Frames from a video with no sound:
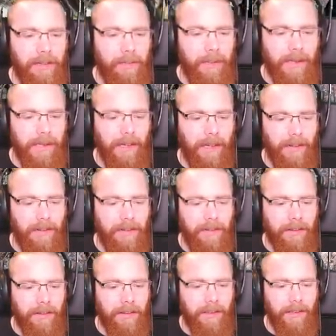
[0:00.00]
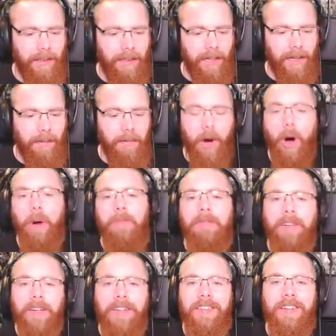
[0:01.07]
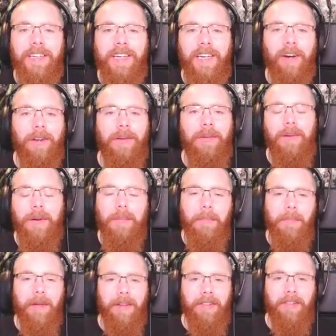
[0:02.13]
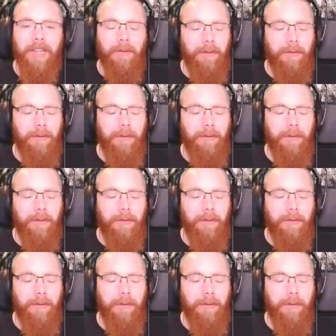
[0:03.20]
to bed last night. Obviously, I messed up